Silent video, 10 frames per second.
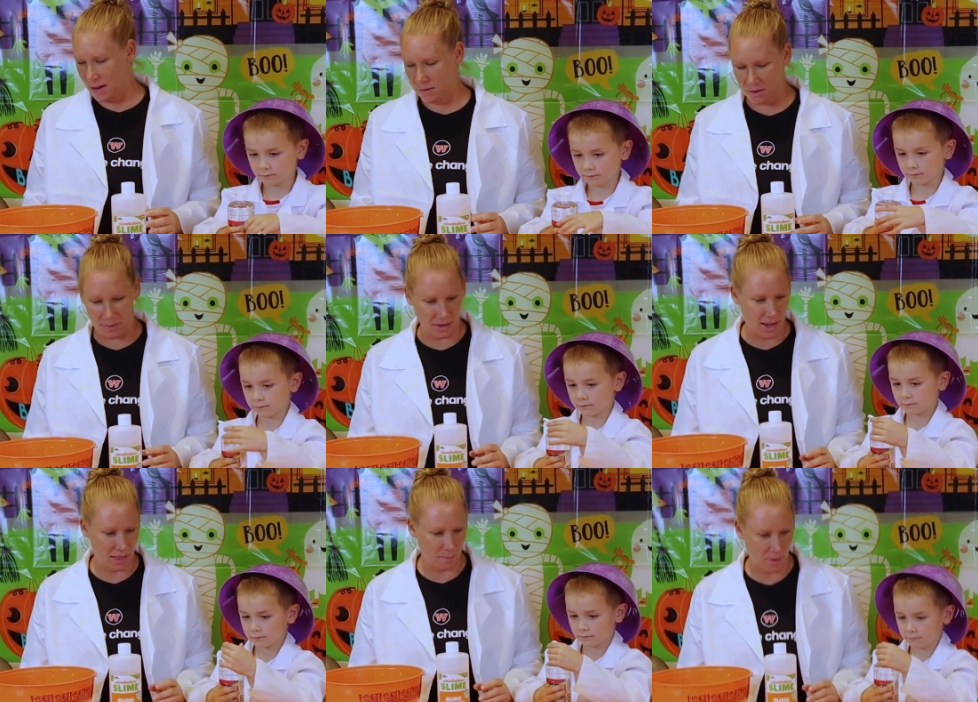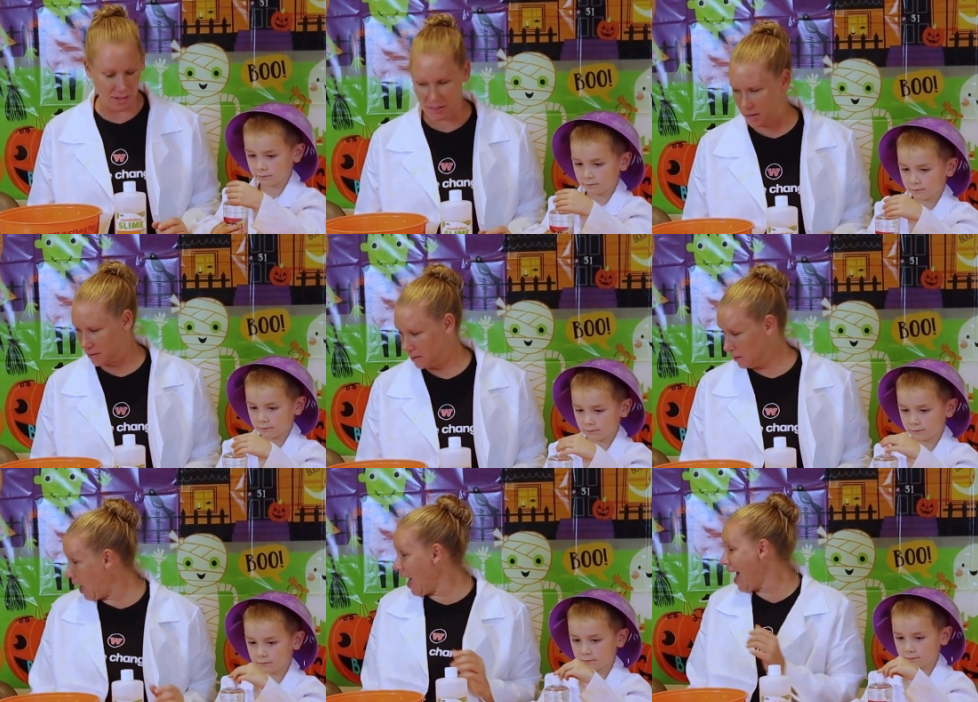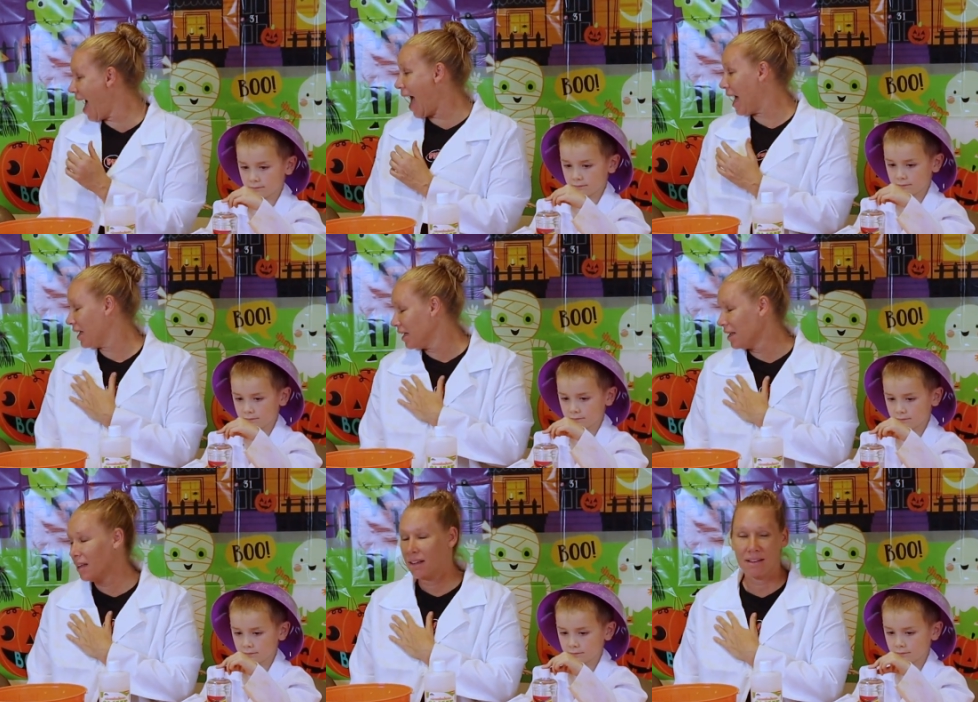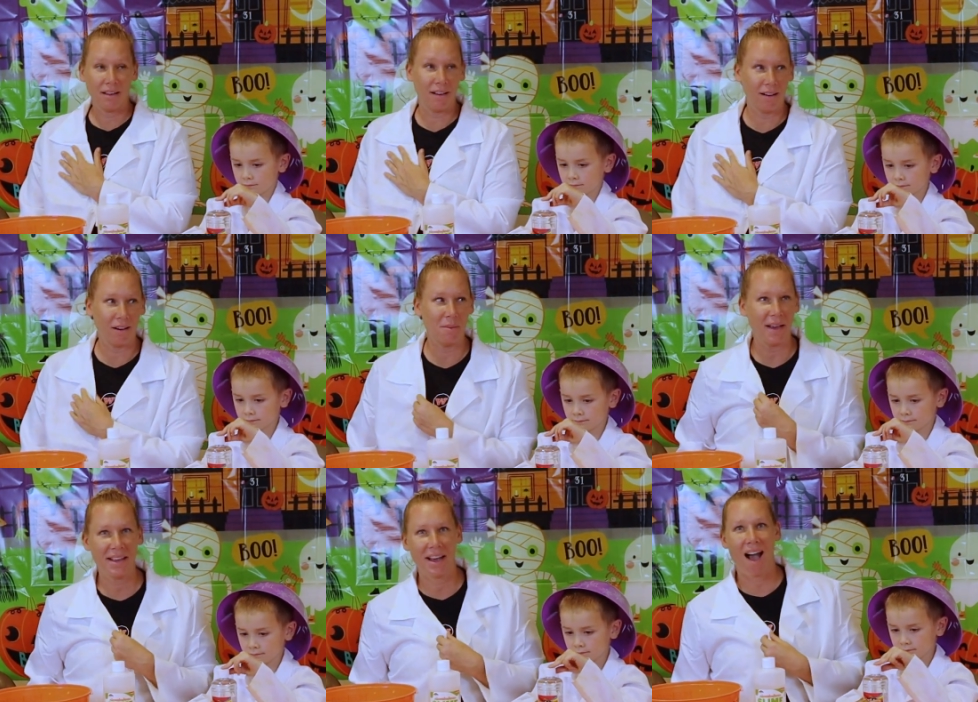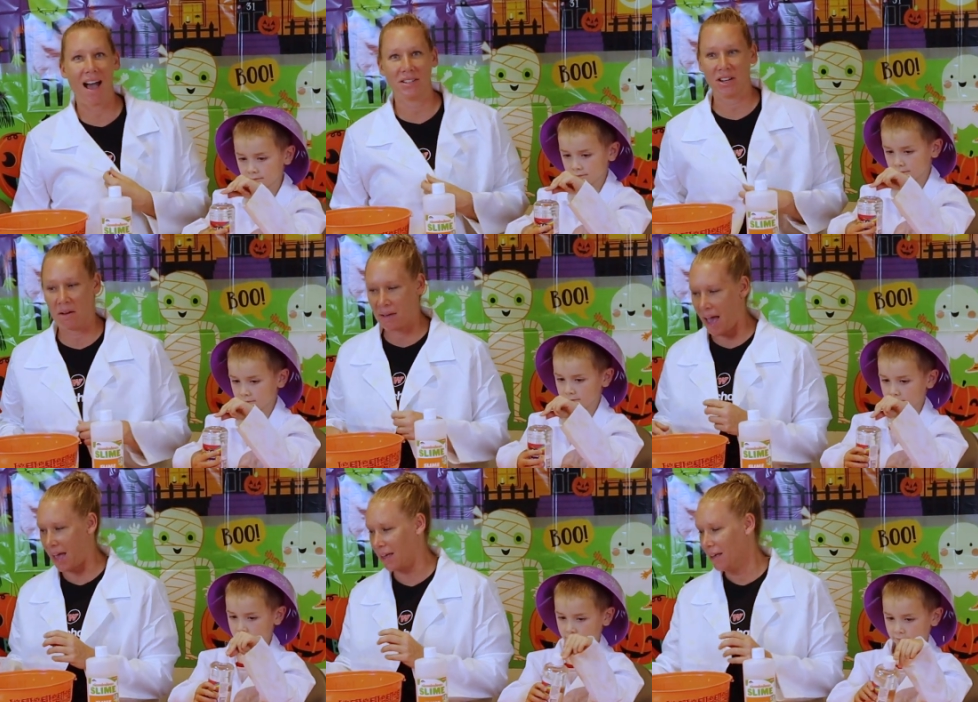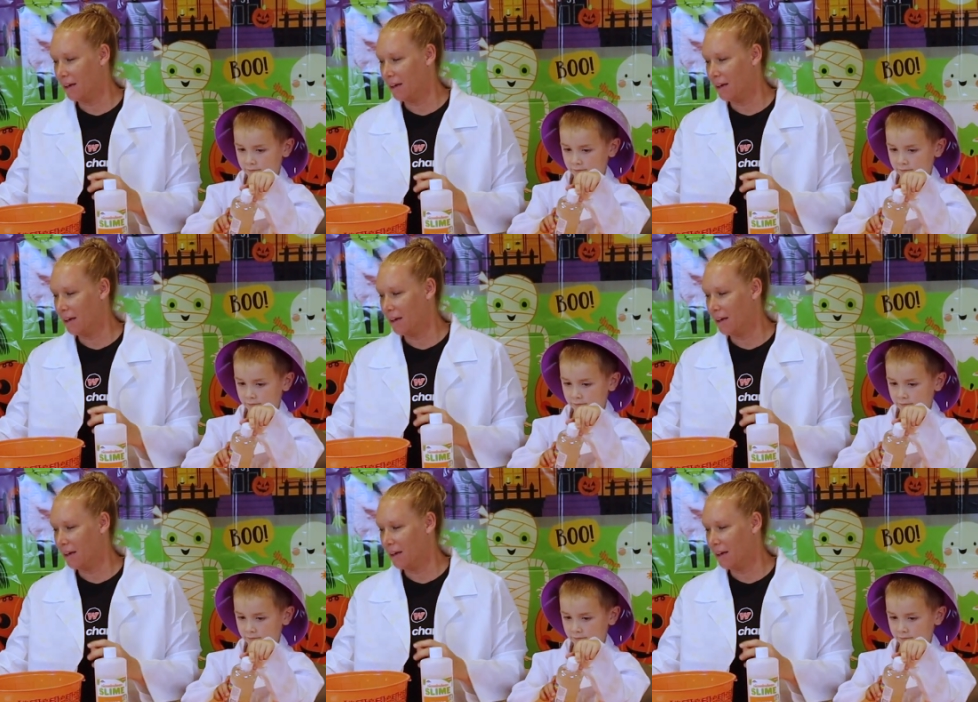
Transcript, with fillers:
Speaker 1: I don't know where Caleb went to. Ah! Oh my gosh, okay.